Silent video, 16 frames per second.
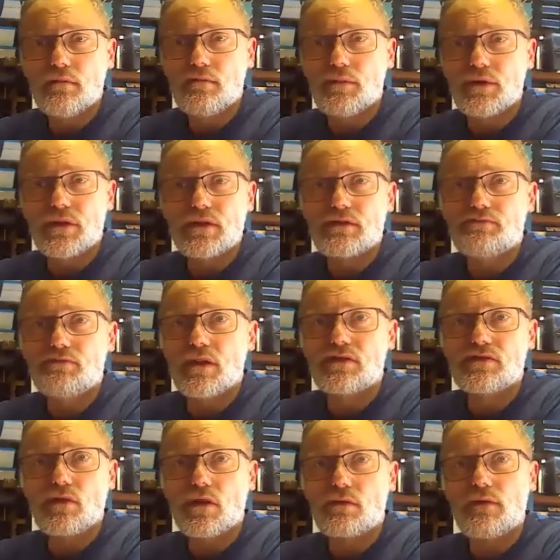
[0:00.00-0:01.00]
but
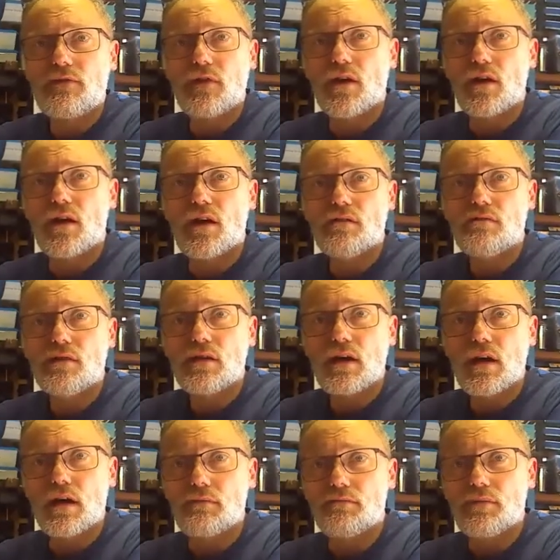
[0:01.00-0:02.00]
it's not going to be far.
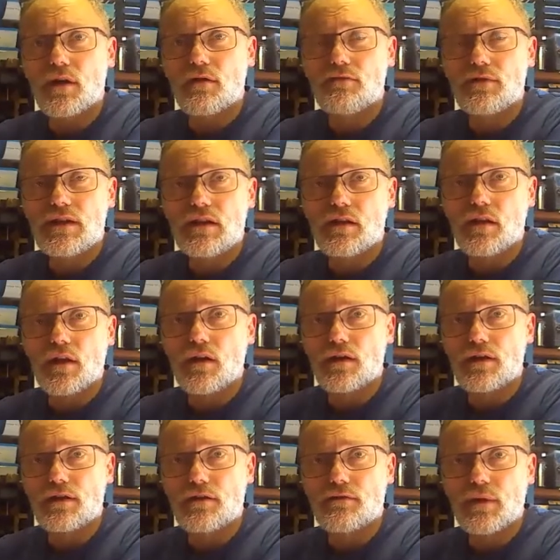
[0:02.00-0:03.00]
I really like the
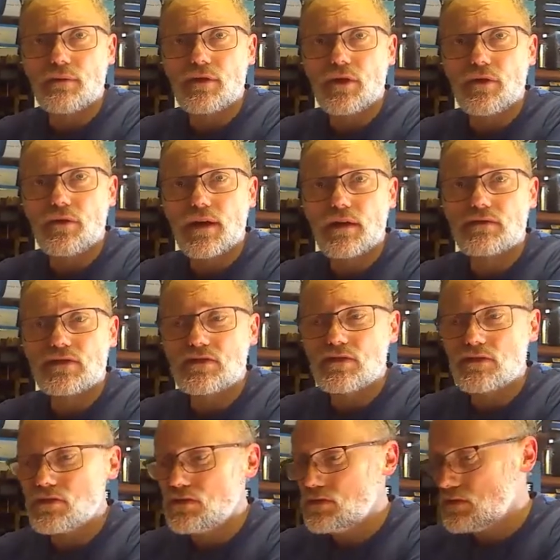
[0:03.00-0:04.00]
idea of maybe going out
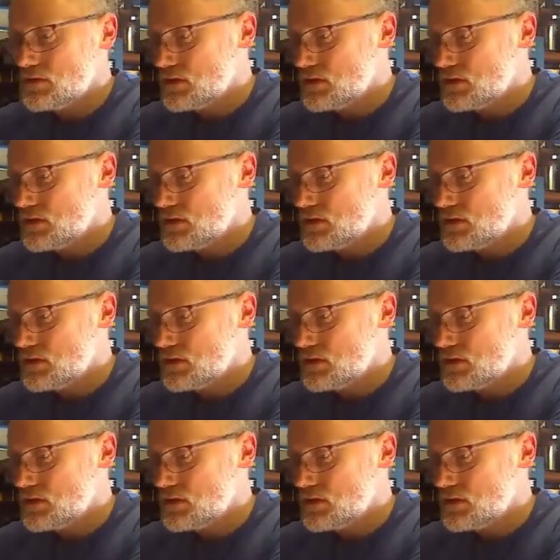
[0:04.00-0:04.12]
to